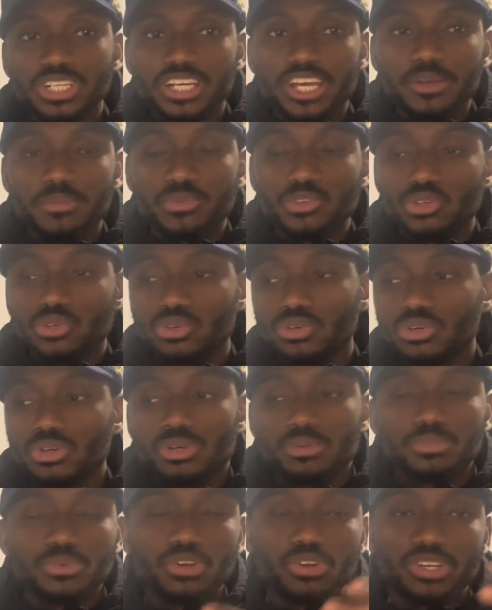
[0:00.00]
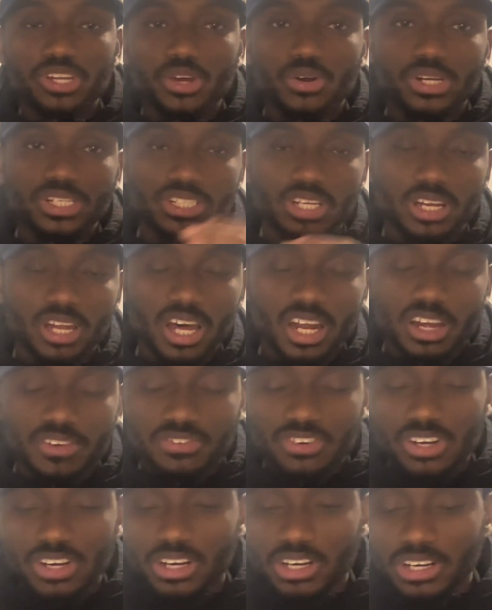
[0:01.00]
game 2, but there was a lot
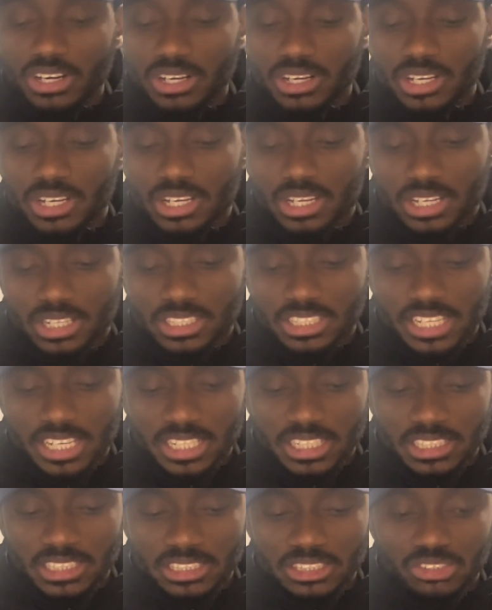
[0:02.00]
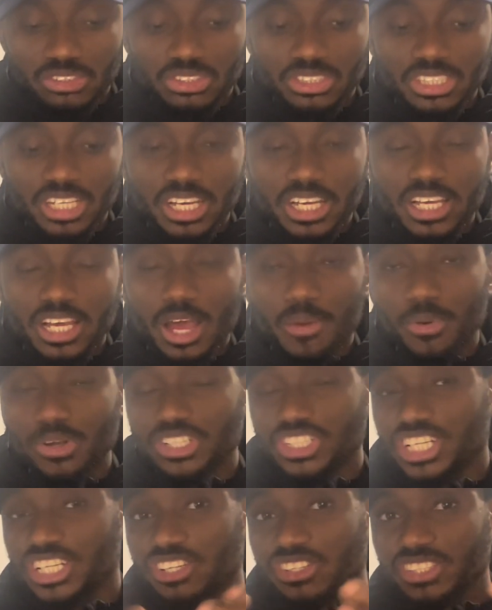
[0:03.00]
of thing to say about
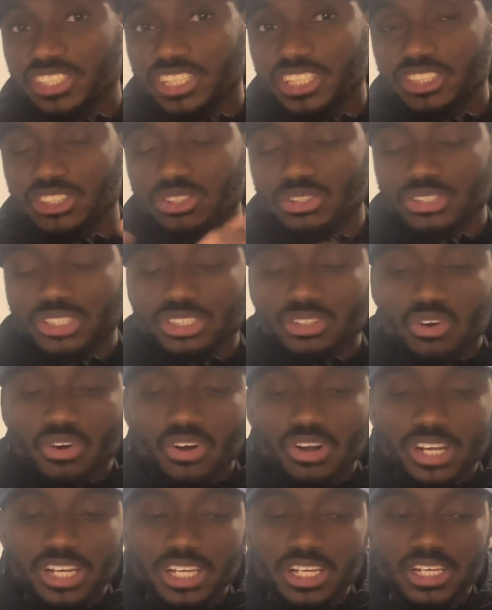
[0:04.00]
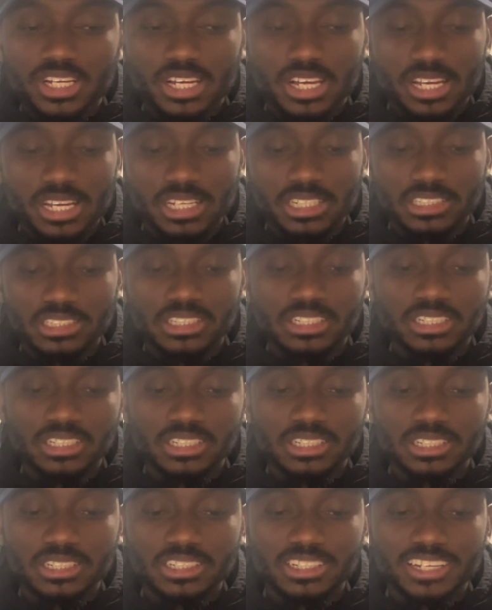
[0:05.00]
Jadon Sancho scoring, and
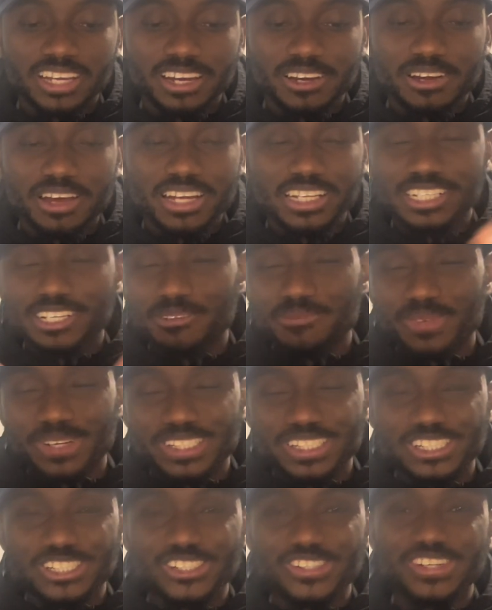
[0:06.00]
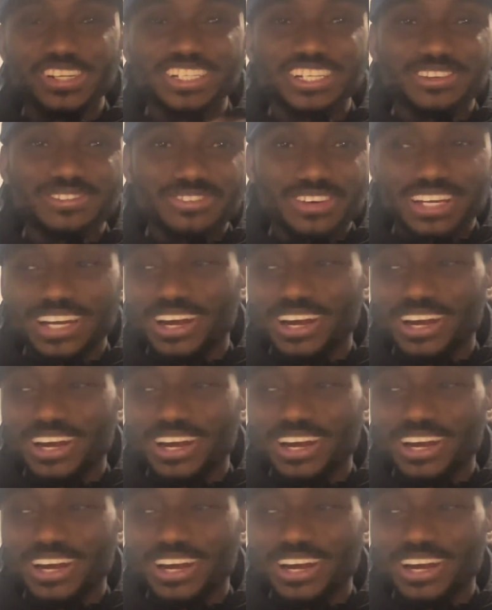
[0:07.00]
yeah, I think Manchester United is kind